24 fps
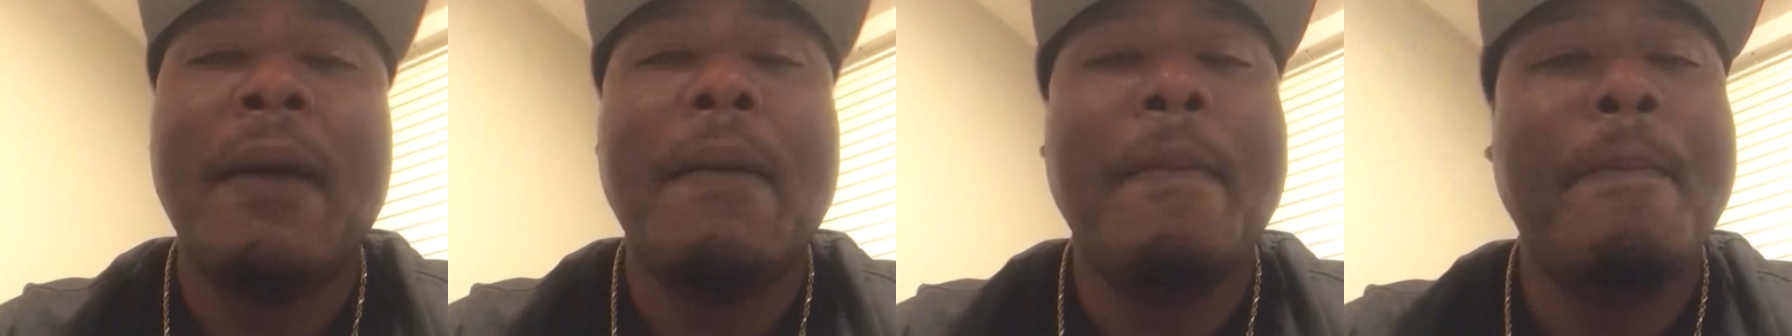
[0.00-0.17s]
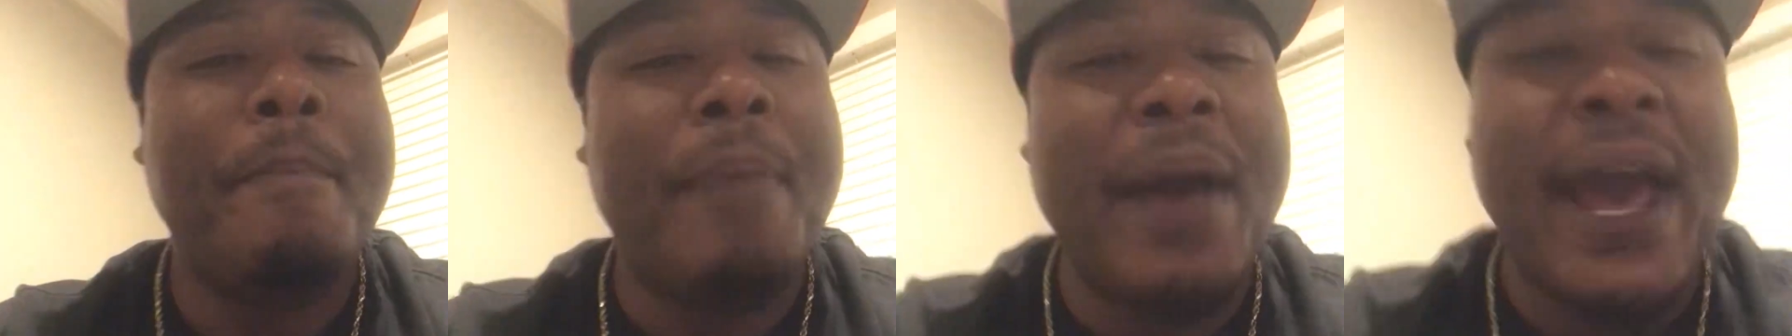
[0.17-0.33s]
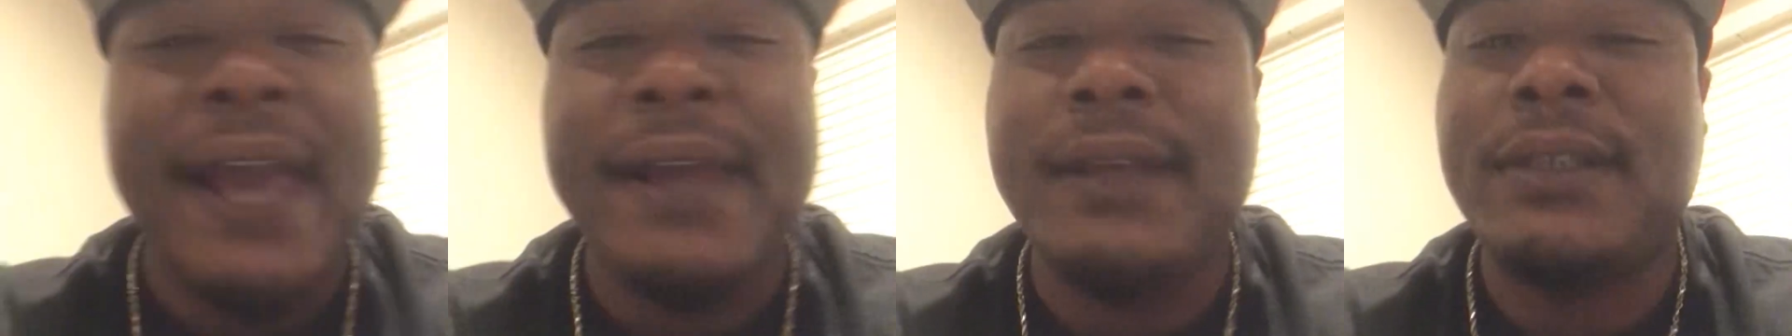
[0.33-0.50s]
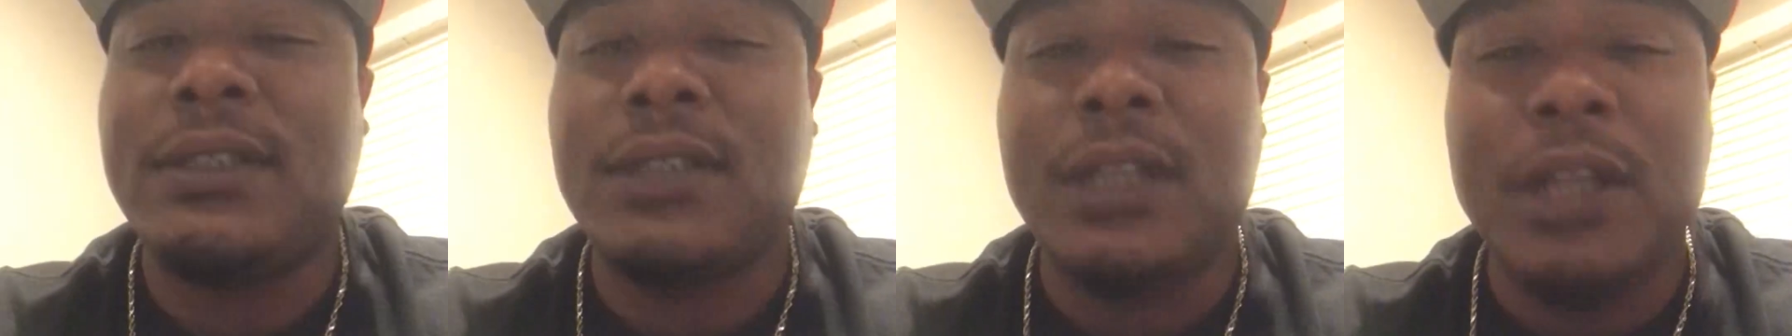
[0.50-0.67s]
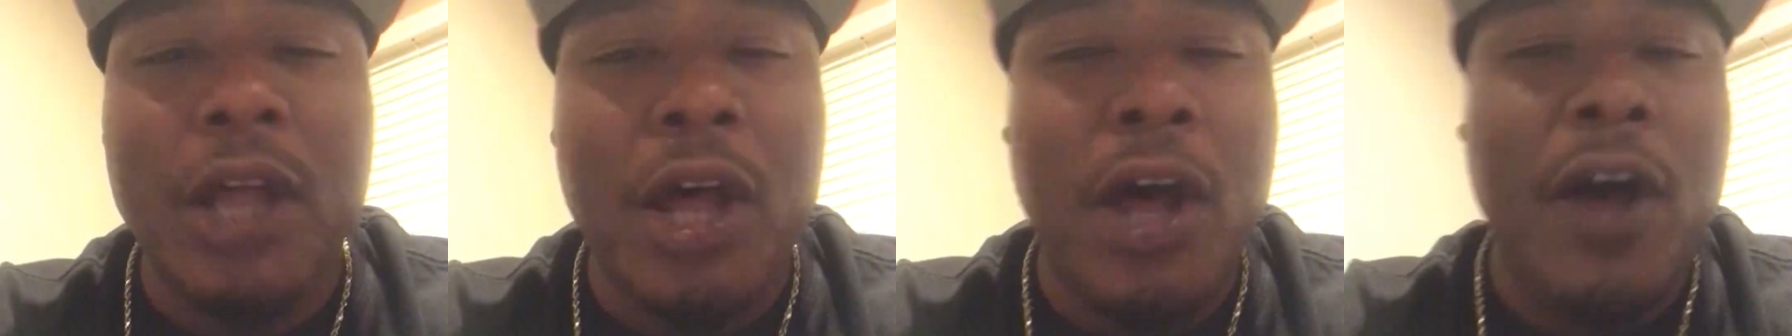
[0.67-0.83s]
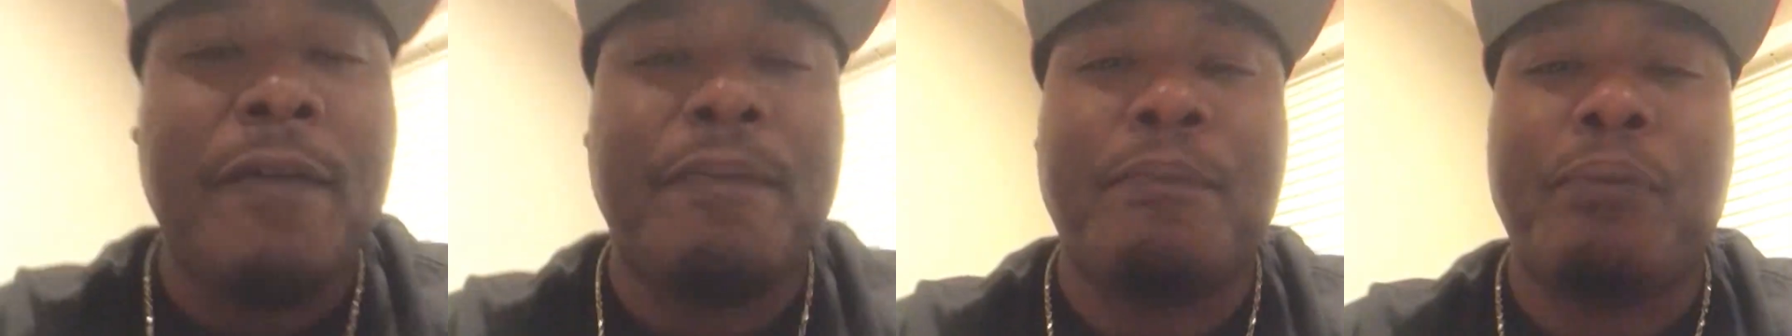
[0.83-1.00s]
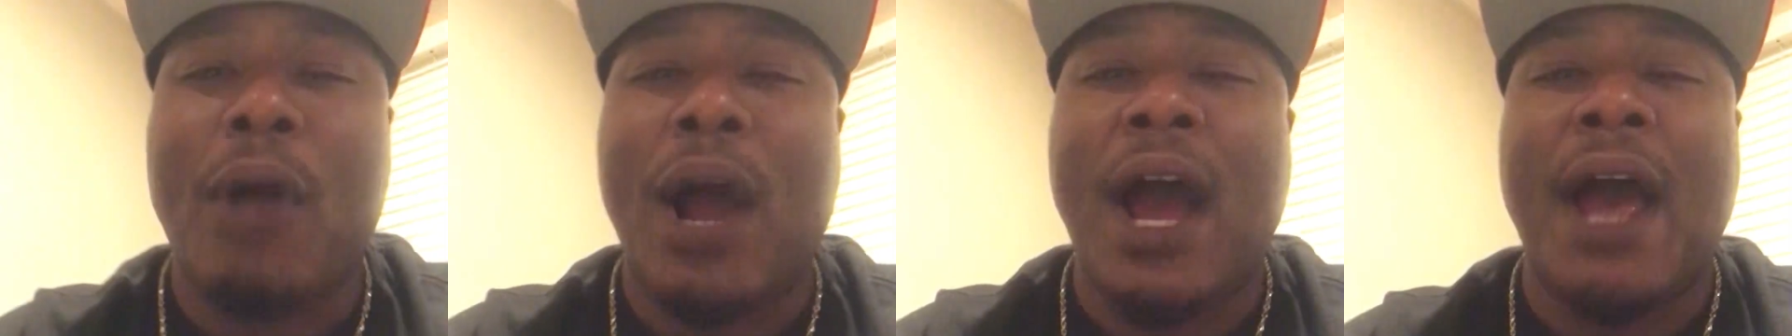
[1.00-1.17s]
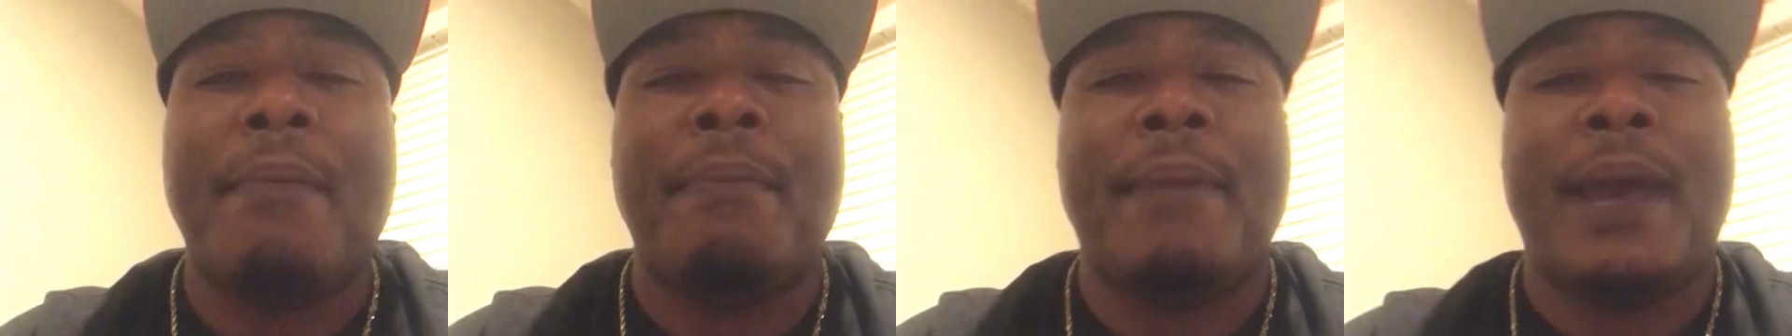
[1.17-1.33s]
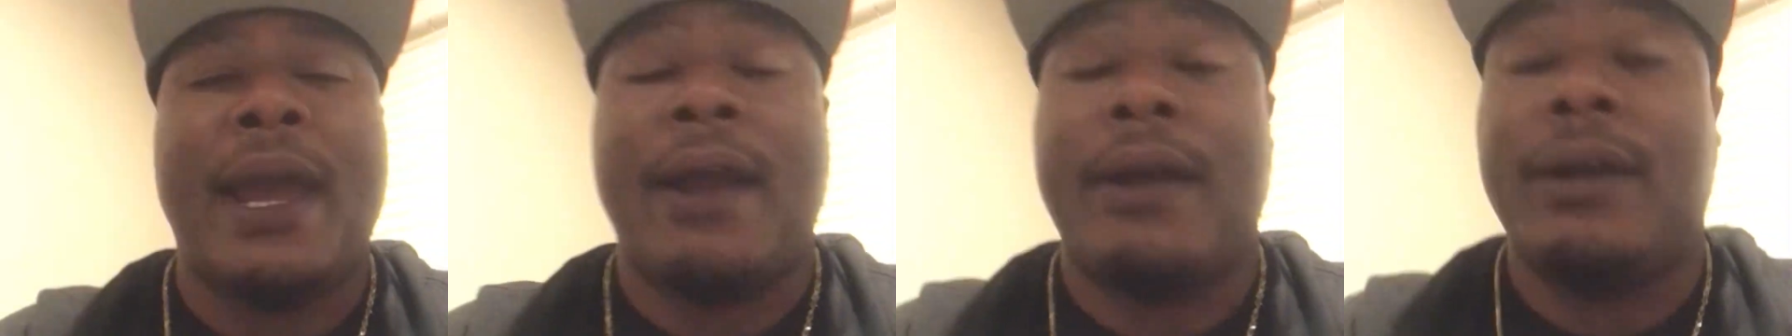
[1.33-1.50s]
Banks love
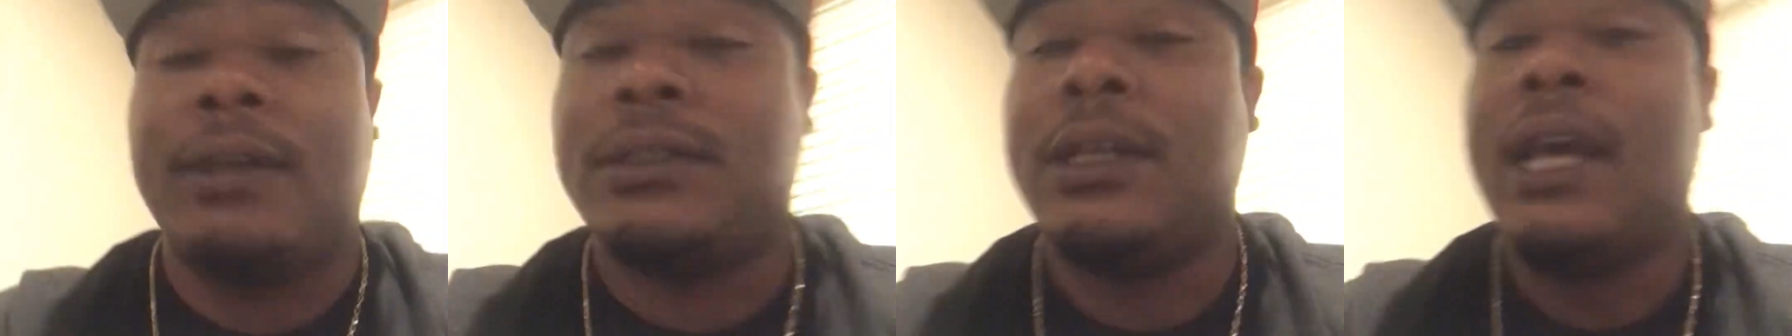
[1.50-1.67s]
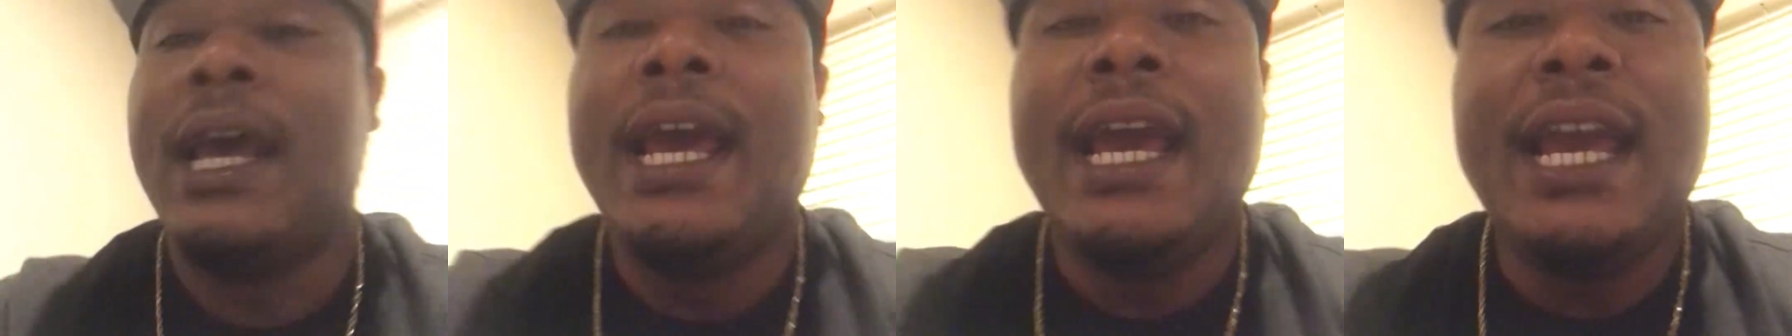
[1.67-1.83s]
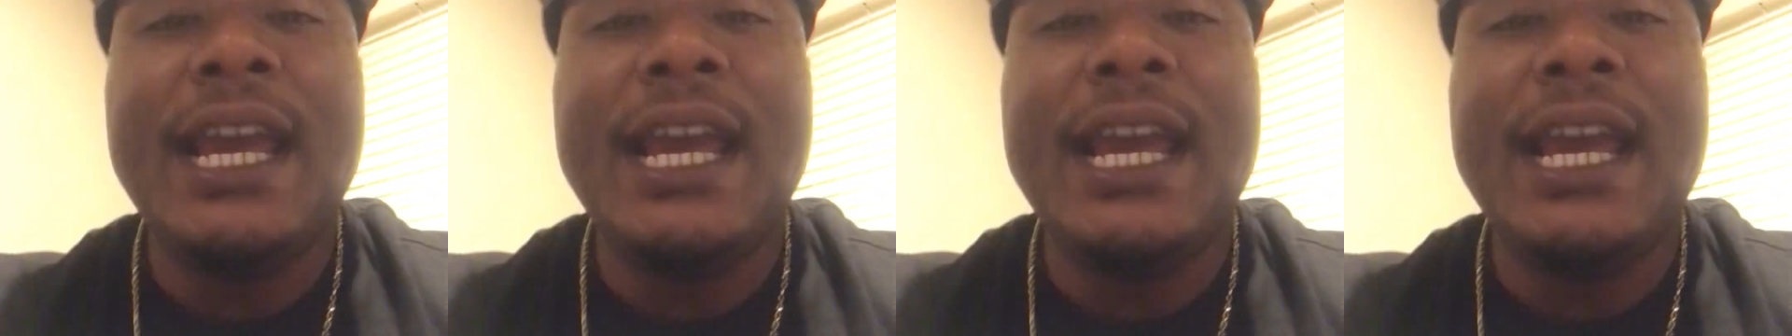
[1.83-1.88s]
primaries.